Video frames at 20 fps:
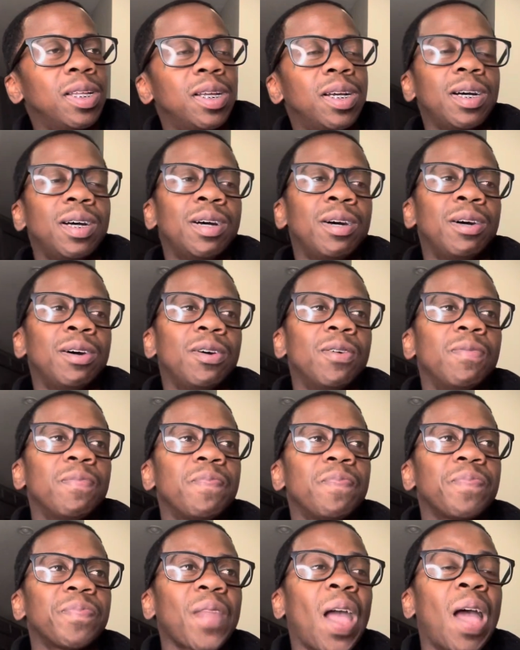I'm
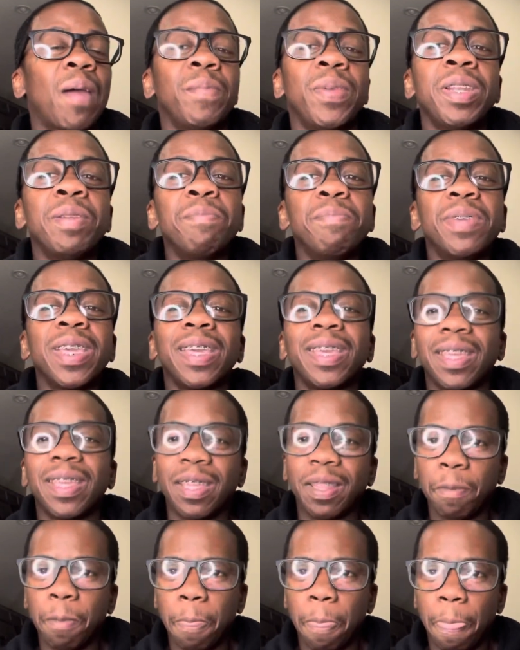in a
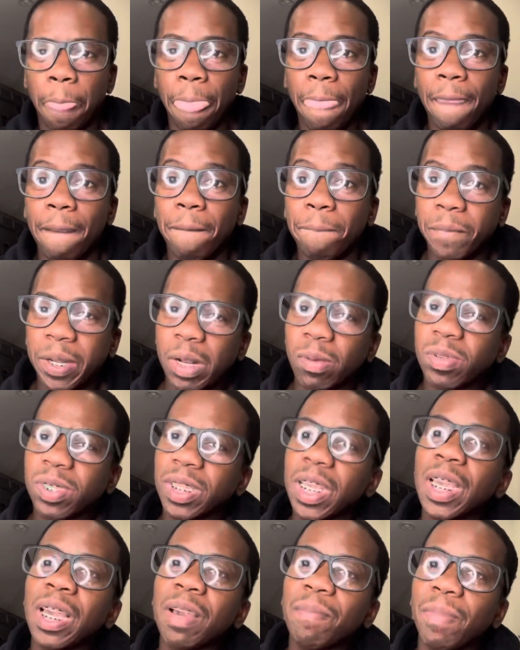meeting, but I was
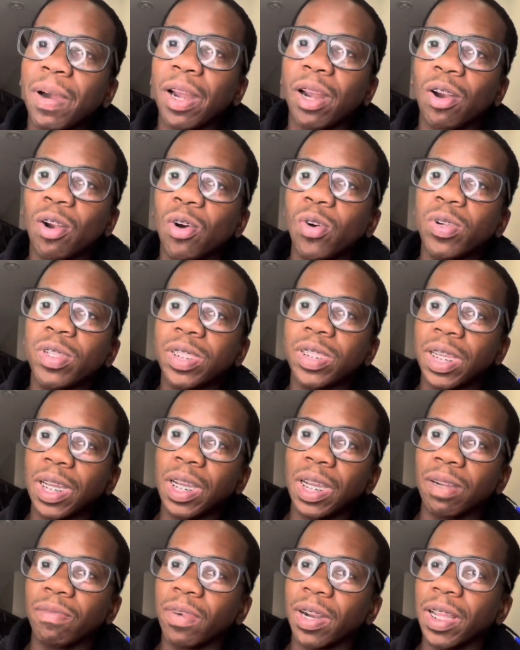thinking about her the whole
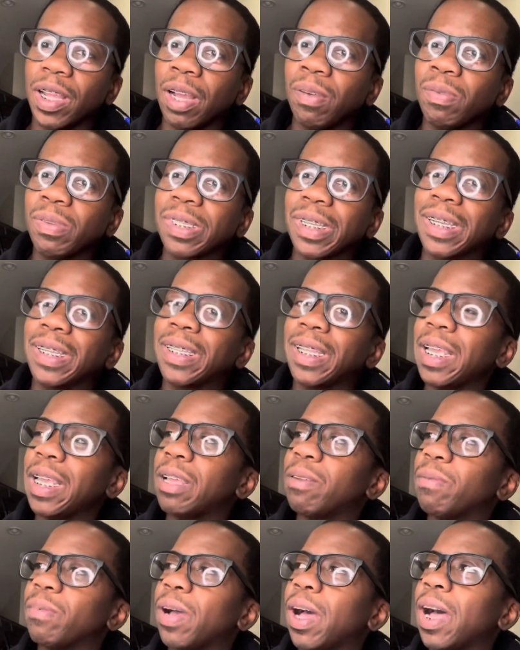time, right? I was like,
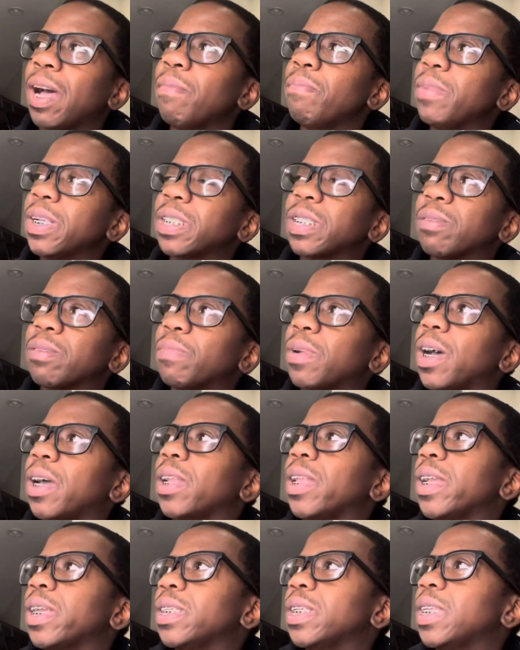damn, I met
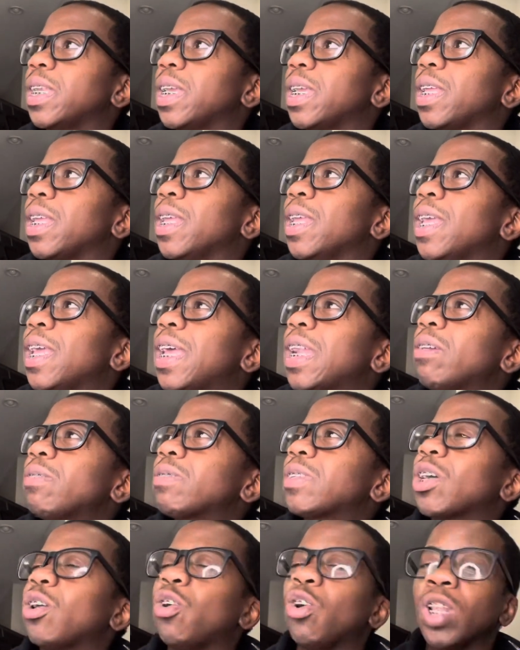somebody yesterday. And I was
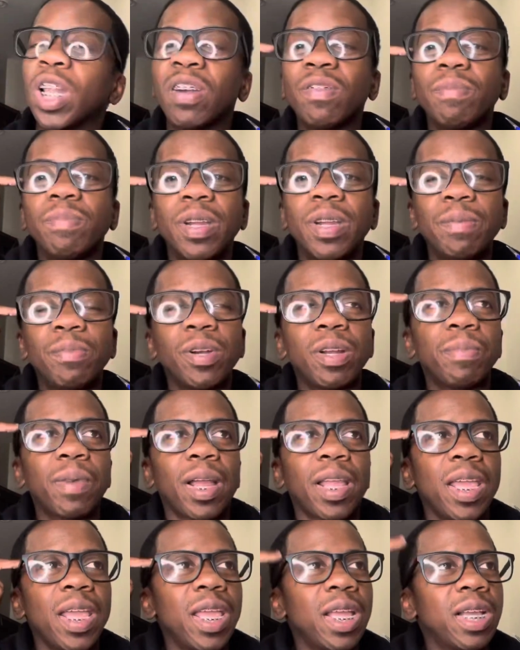like, all I remember in my
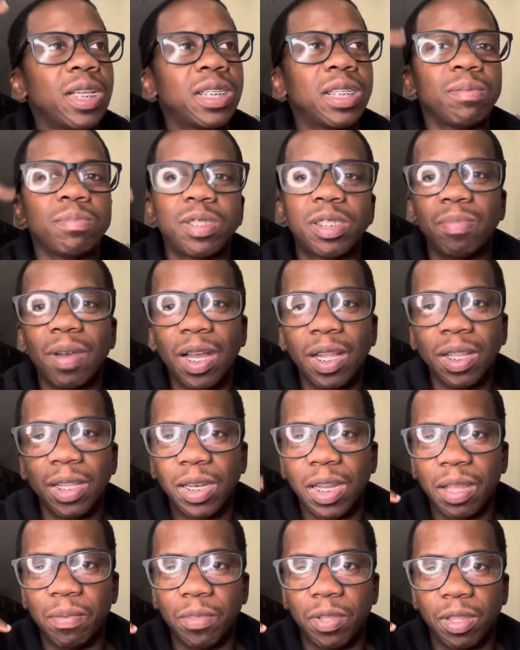head is them smiling
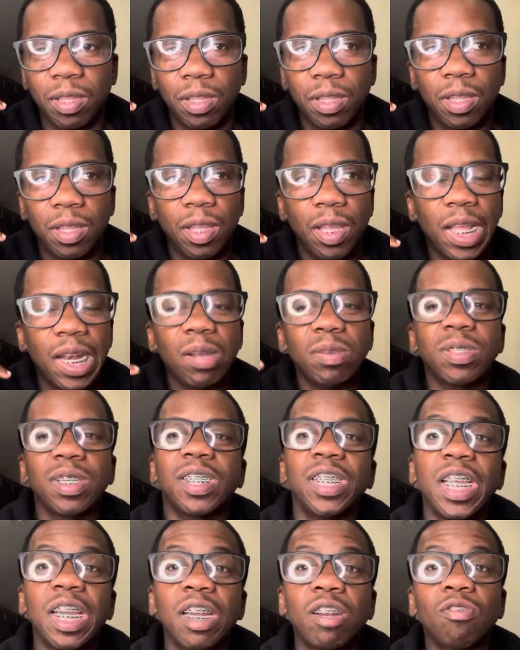at me. And I was like,
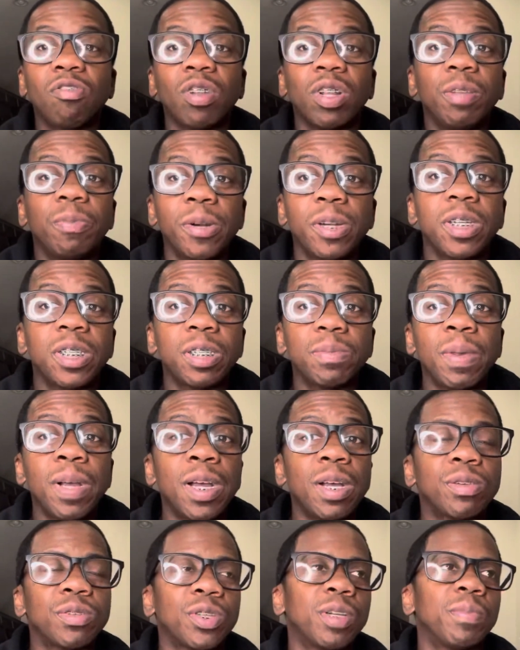she had a really pretty
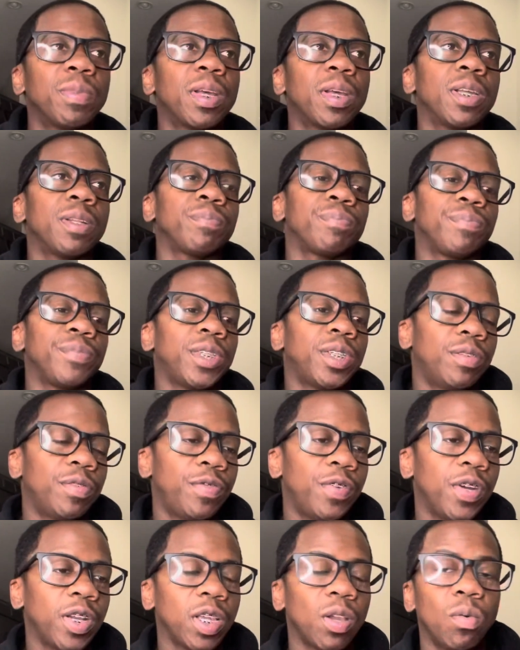smile. So I'm like,
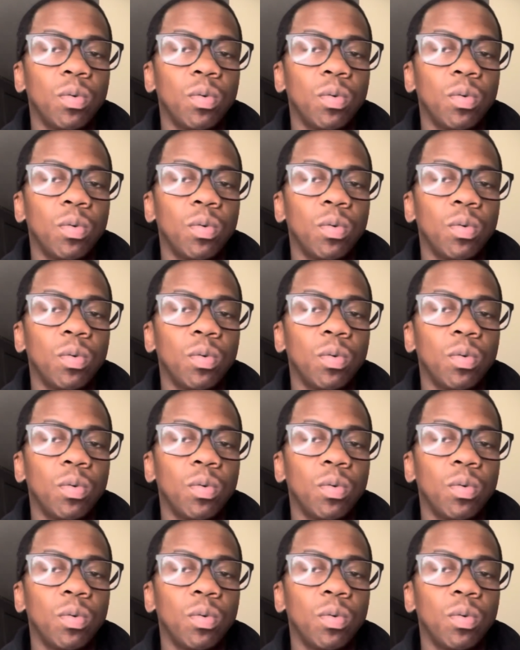fuck it.